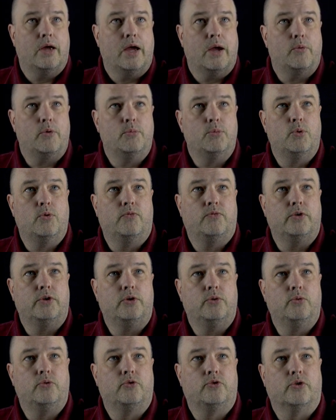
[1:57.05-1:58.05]
and we moved the
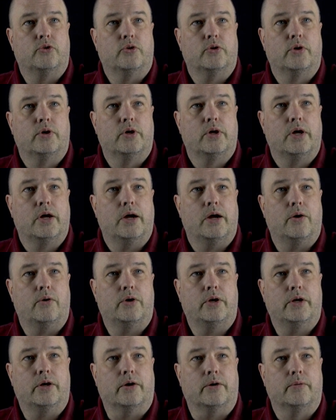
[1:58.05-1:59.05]
user
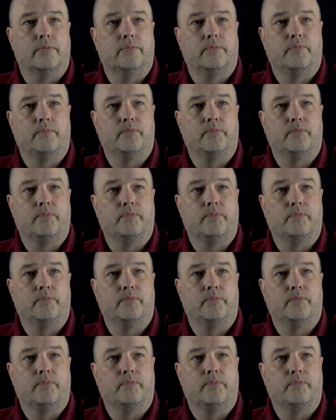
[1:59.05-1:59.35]
out here?